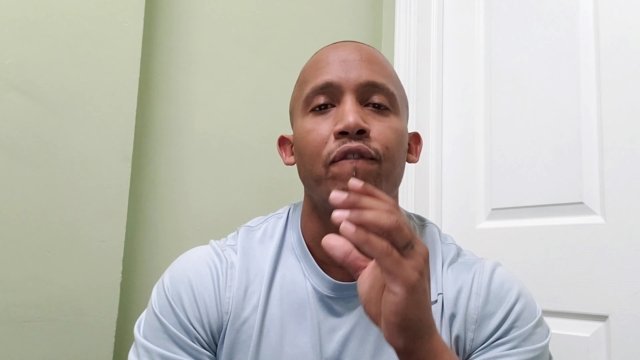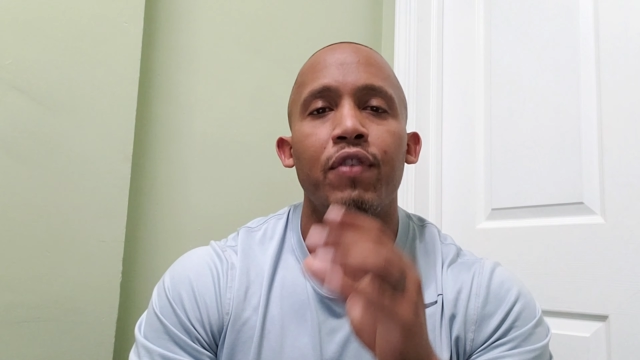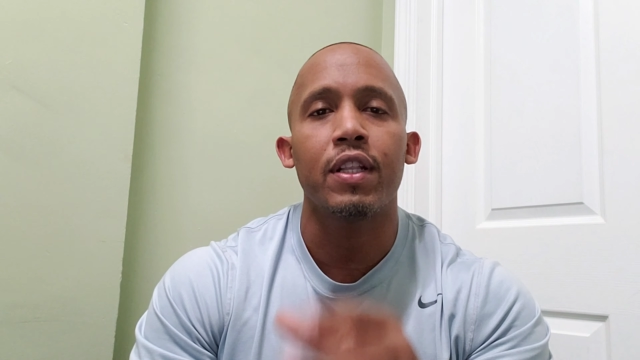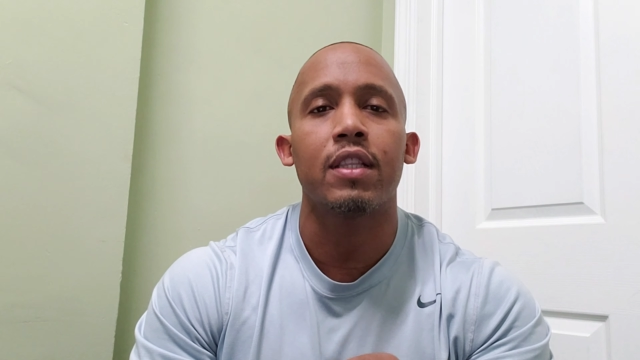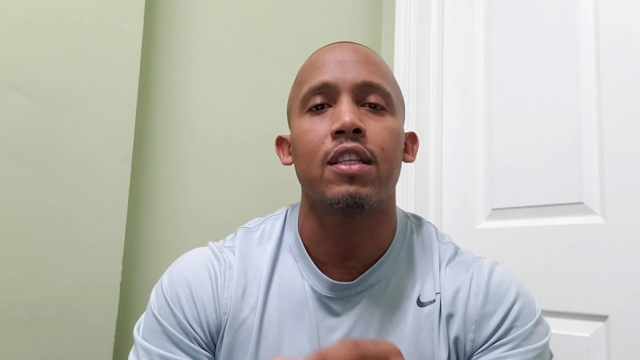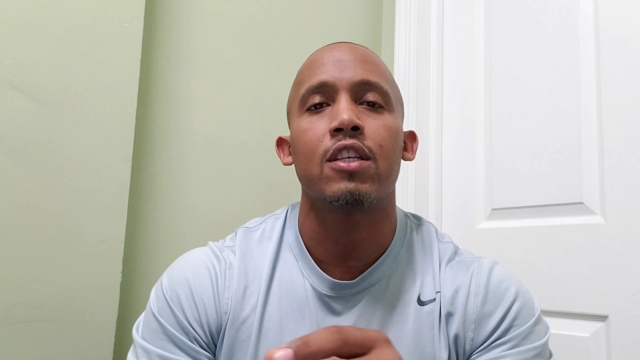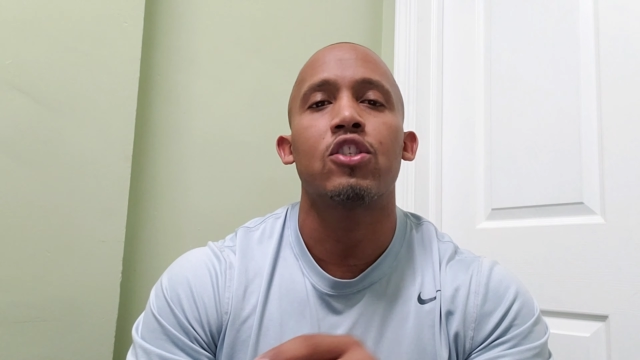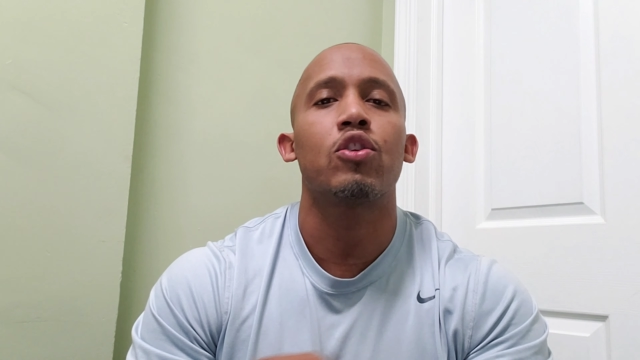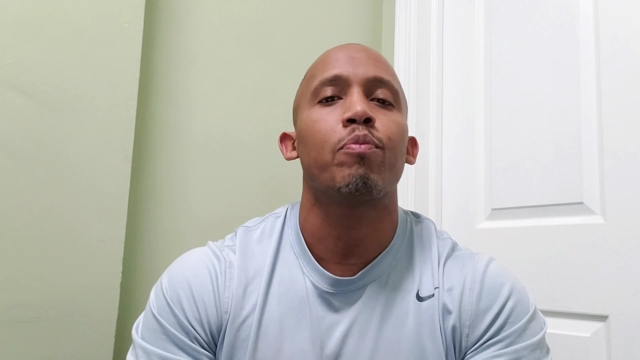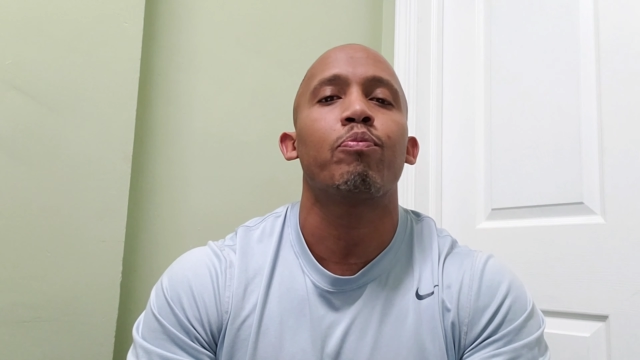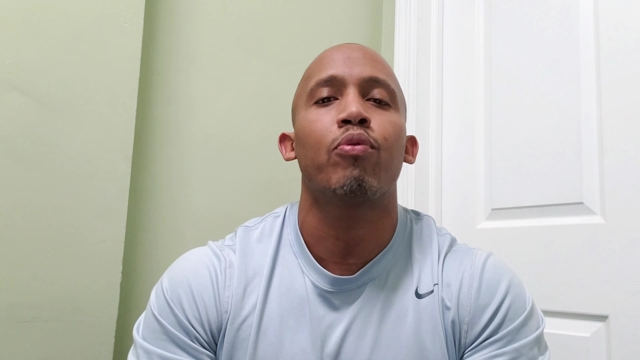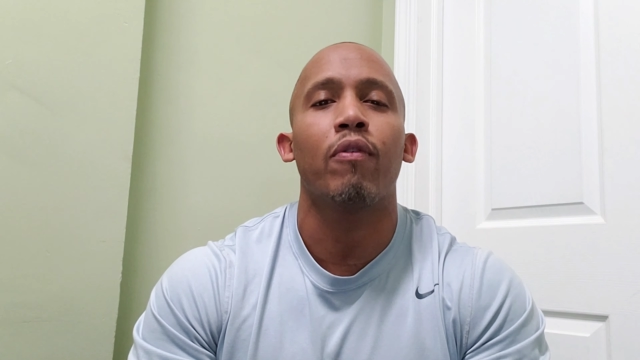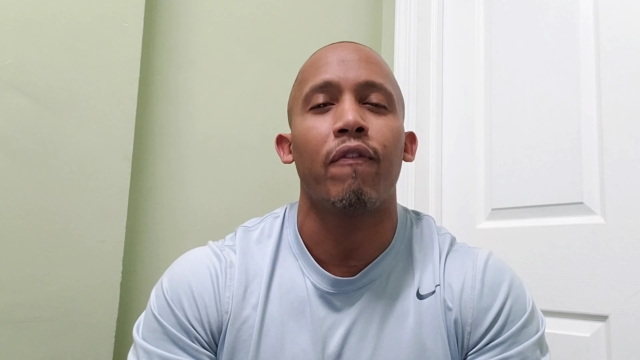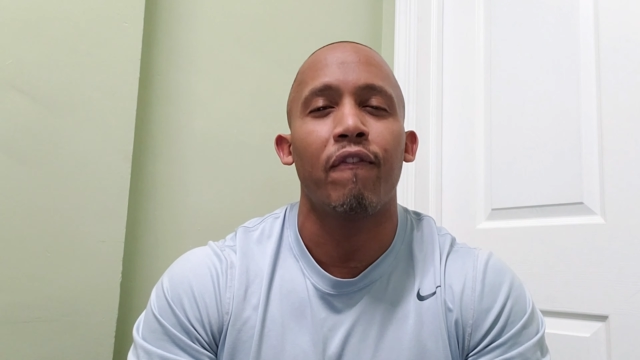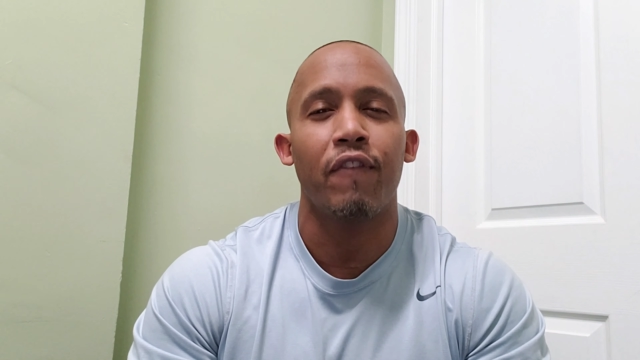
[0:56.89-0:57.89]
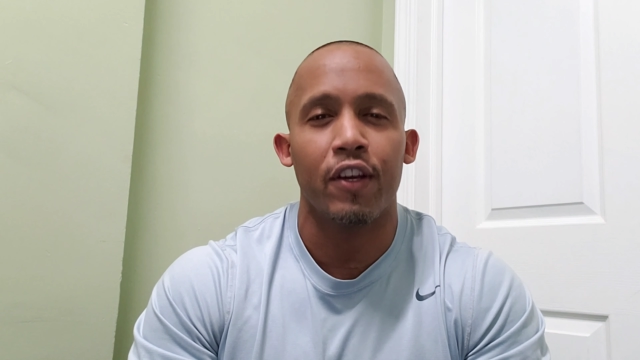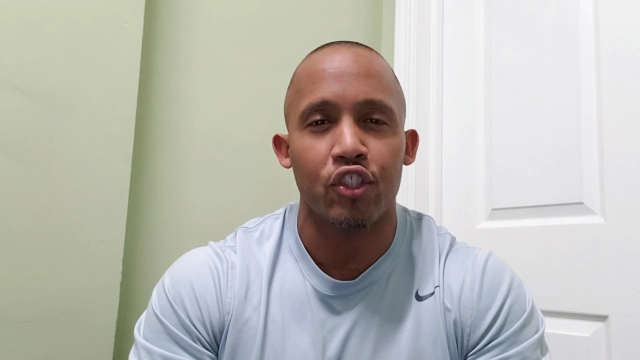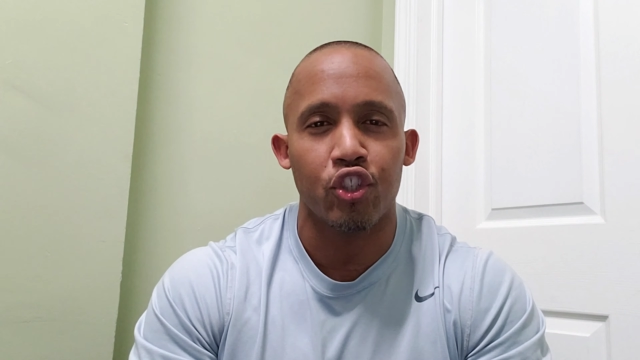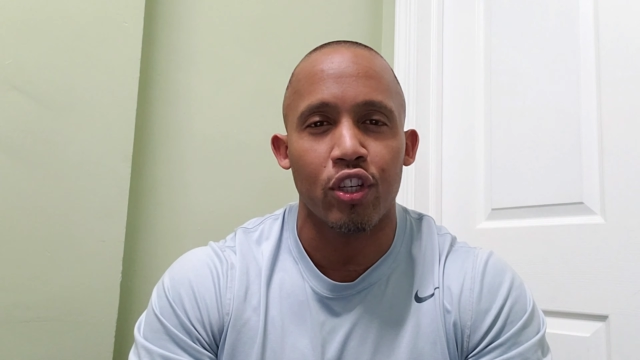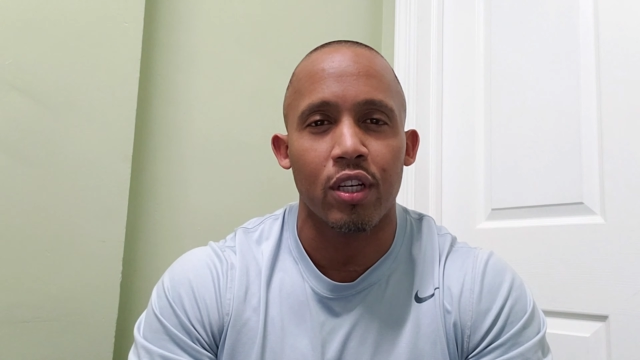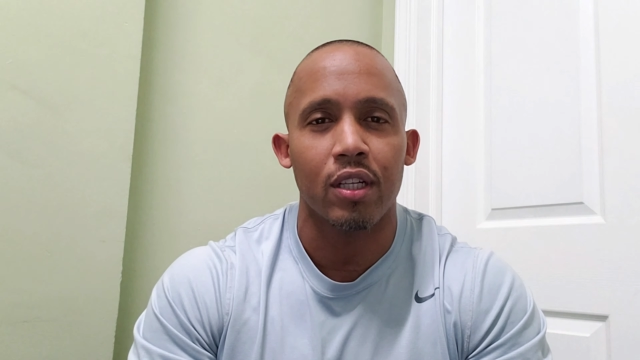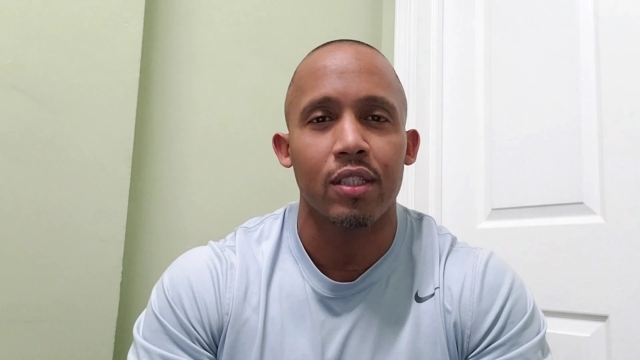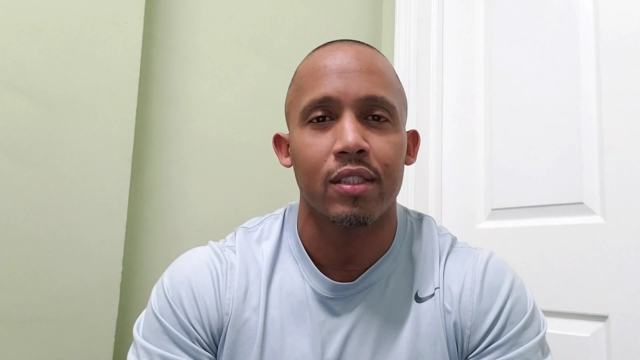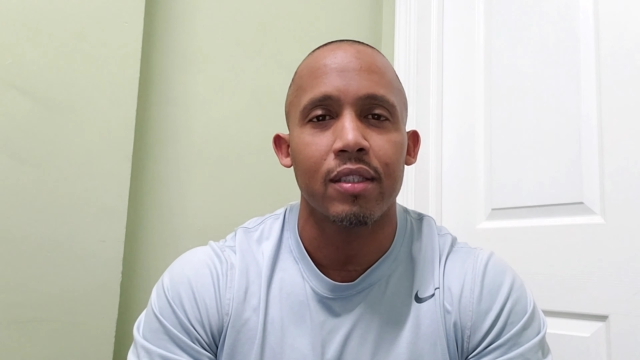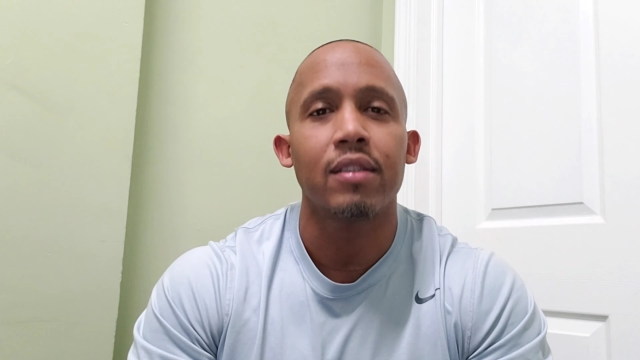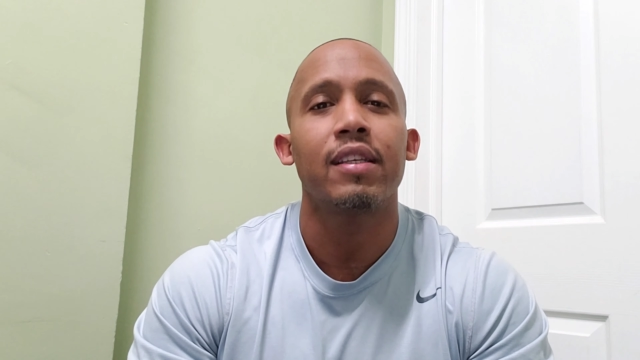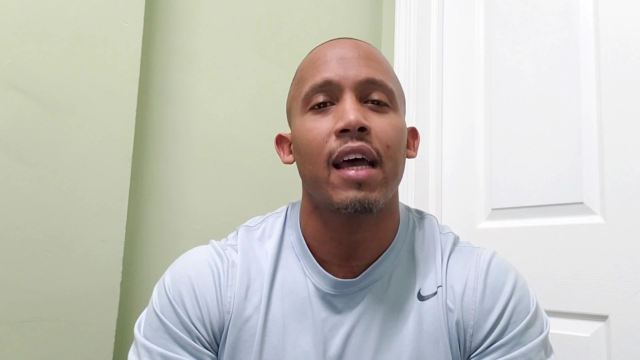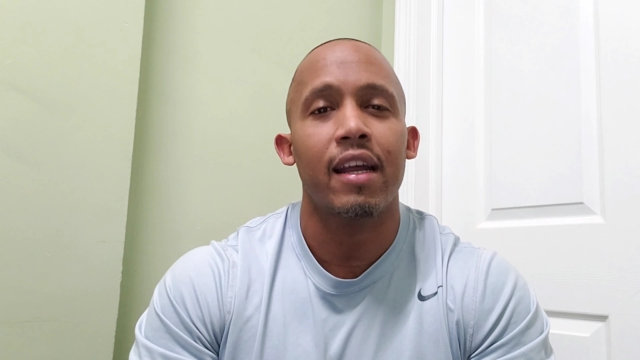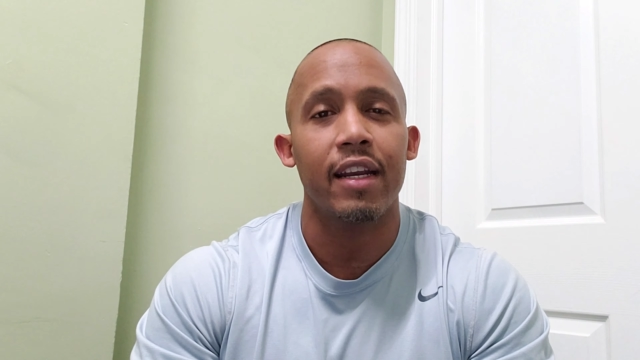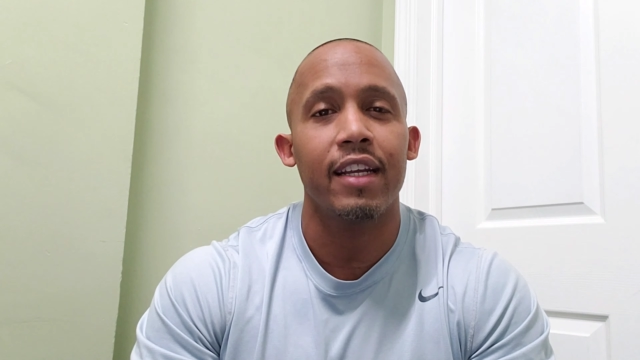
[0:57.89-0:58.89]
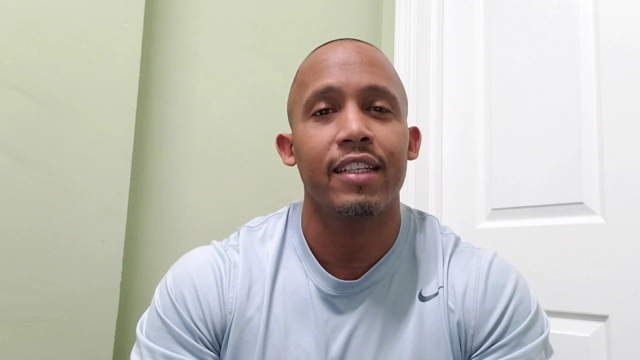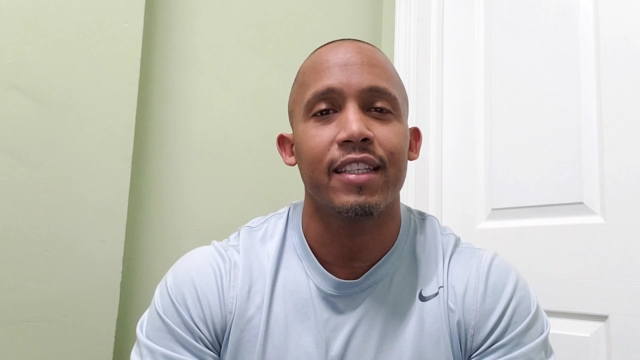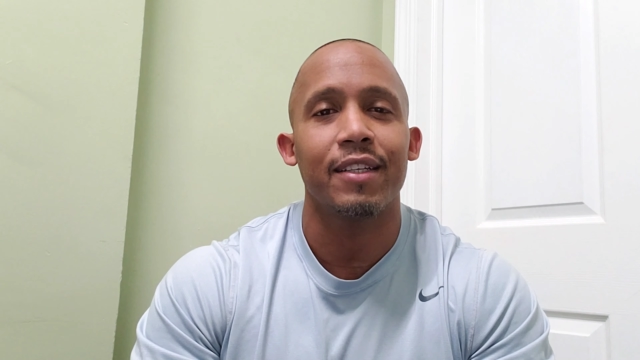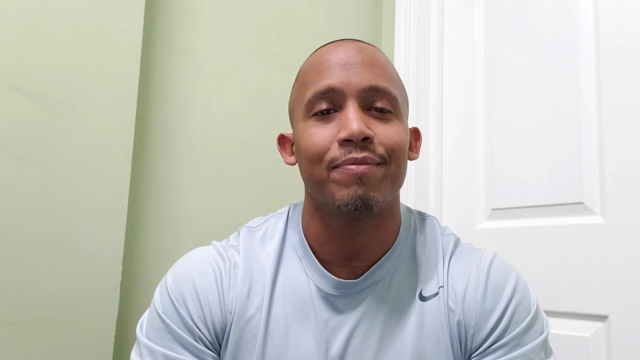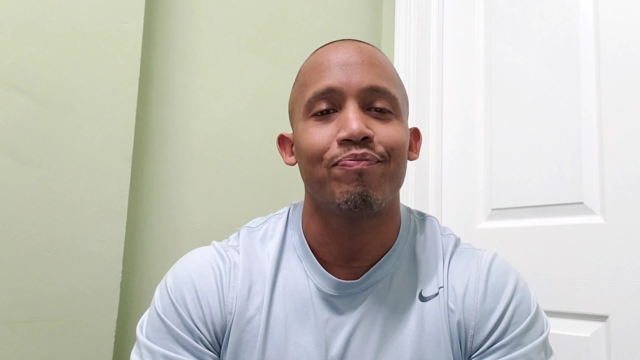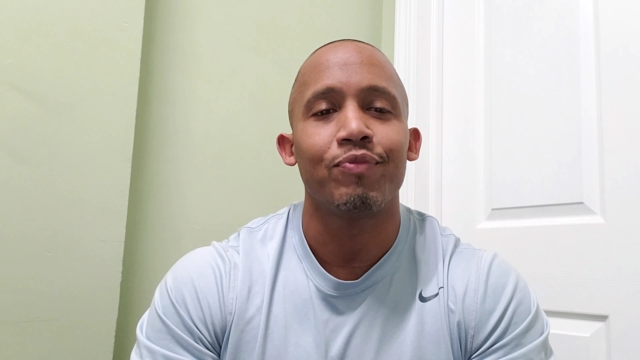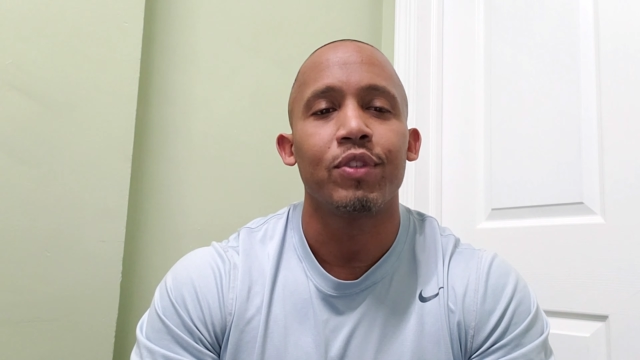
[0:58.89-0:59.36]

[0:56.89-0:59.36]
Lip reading: fitness professionals. Sad, ain't it?